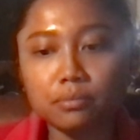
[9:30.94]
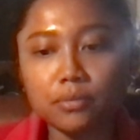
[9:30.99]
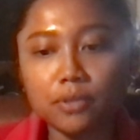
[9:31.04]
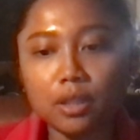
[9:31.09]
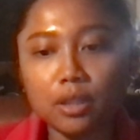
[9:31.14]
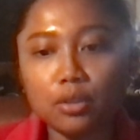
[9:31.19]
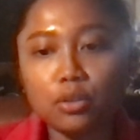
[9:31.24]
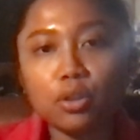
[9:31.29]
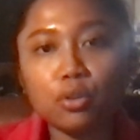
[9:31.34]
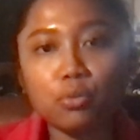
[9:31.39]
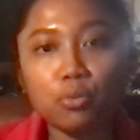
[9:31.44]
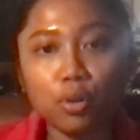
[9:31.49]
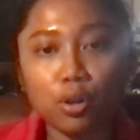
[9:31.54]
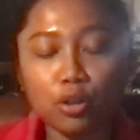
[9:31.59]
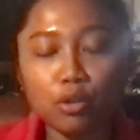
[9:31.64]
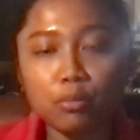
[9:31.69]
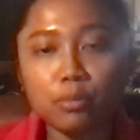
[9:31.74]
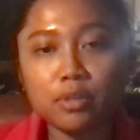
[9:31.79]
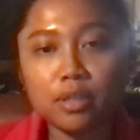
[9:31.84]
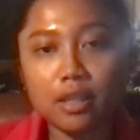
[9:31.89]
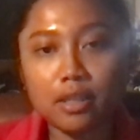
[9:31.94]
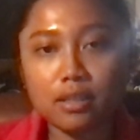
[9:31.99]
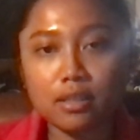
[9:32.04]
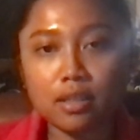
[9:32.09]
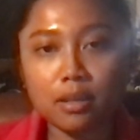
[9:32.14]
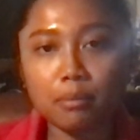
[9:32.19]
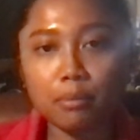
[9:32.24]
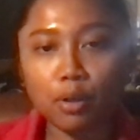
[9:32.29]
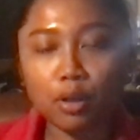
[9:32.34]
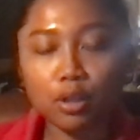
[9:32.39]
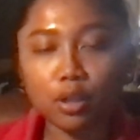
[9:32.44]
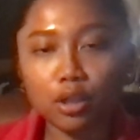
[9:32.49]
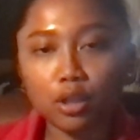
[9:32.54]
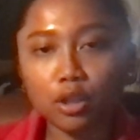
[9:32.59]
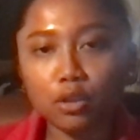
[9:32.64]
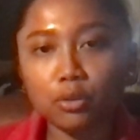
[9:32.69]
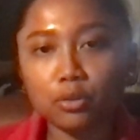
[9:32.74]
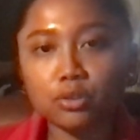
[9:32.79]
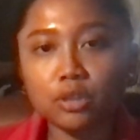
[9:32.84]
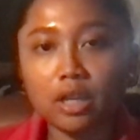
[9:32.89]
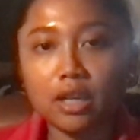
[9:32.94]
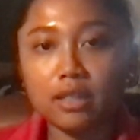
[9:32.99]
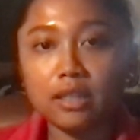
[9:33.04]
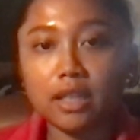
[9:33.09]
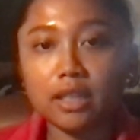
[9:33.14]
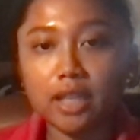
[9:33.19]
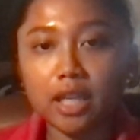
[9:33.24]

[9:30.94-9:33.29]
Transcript: the quorum sensing molecules are not